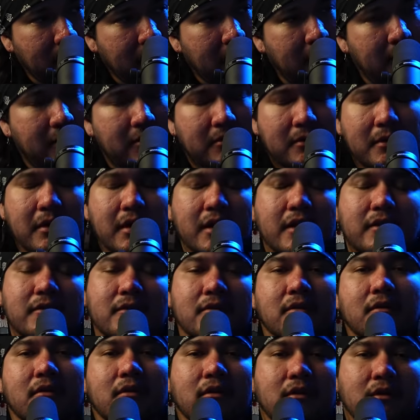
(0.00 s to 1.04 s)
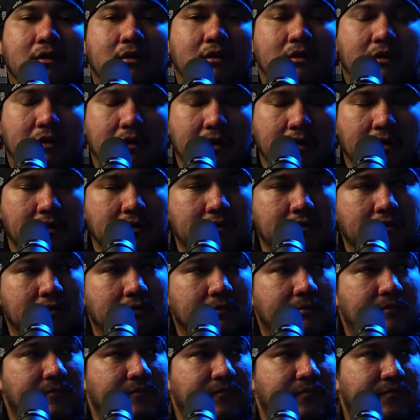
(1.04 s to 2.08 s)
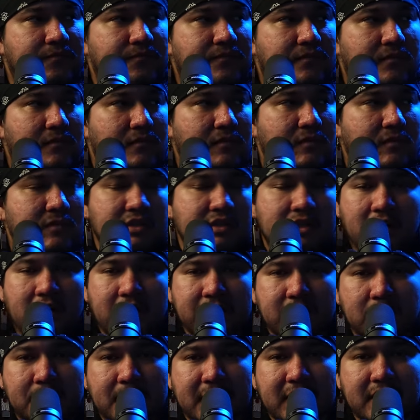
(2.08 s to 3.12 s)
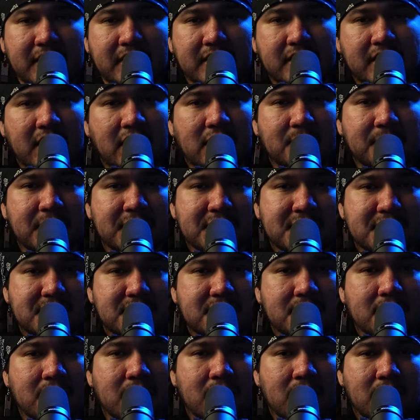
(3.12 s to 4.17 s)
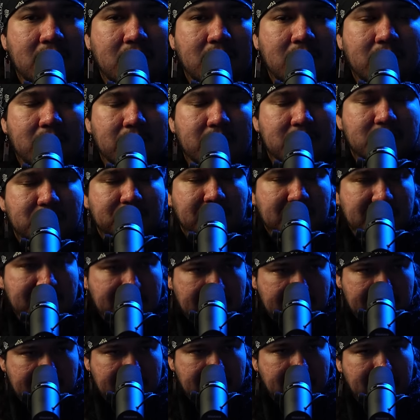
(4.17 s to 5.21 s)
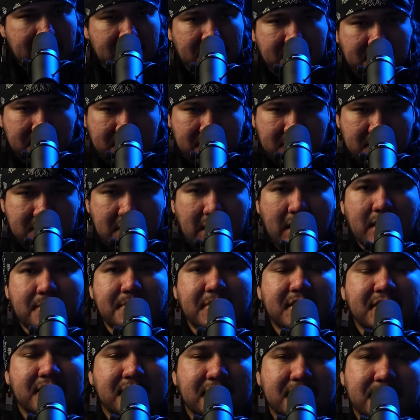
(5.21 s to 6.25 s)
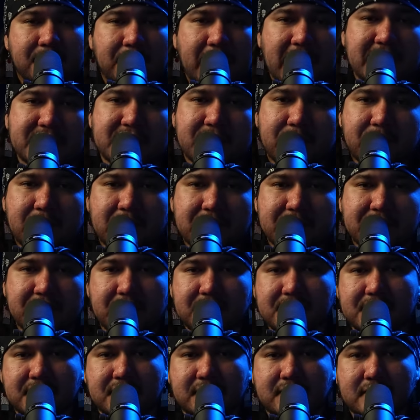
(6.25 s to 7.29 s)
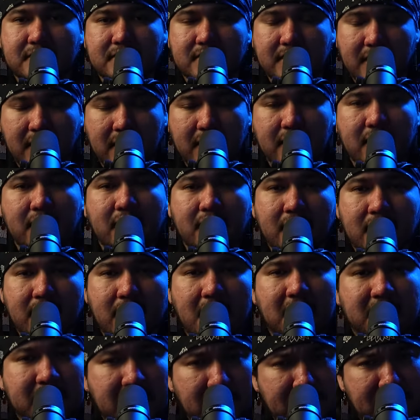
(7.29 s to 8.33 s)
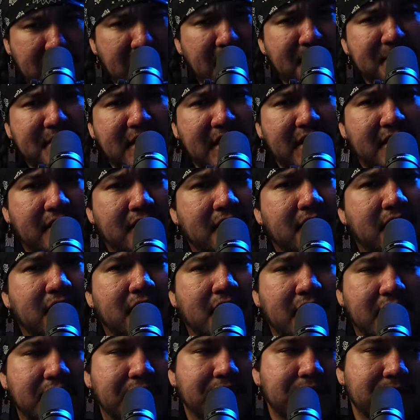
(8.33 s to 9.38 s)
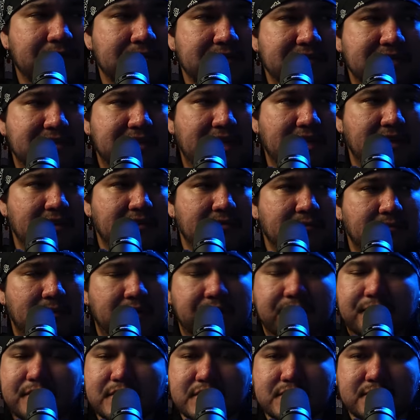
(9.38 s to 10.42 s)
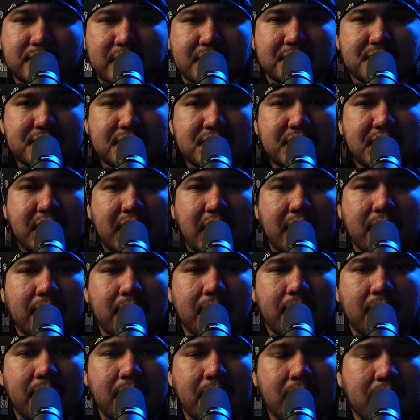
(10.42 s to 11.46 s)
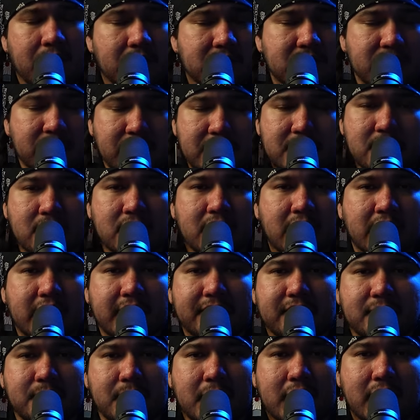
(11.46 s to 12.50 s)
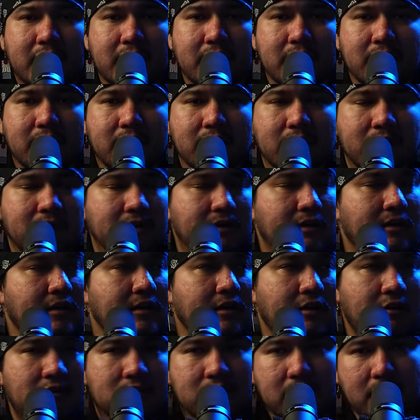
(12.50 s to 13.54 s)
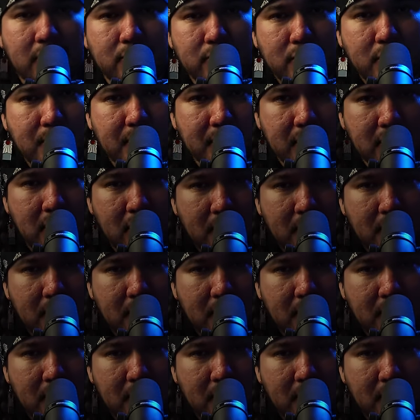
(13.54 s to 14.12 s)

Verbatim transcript: way you can. Oh, so everybody in the comments, wish my sister good job on her basketball season. Yeah, I'll keep you updated on how they do in state, but first round's today. So wish her luck, everybody. Go Robo-